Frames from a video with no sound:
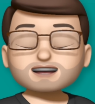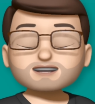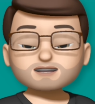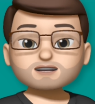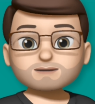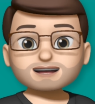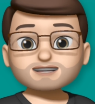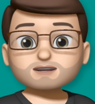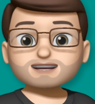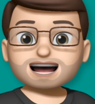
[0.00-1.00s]
It's just
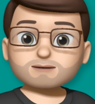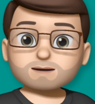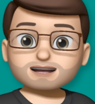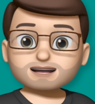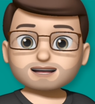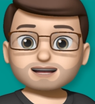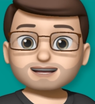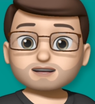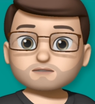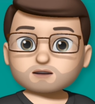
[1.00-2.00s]
based on the ambient
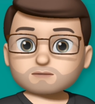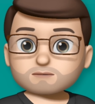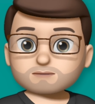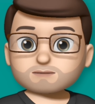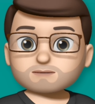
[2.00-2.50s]
light in the room.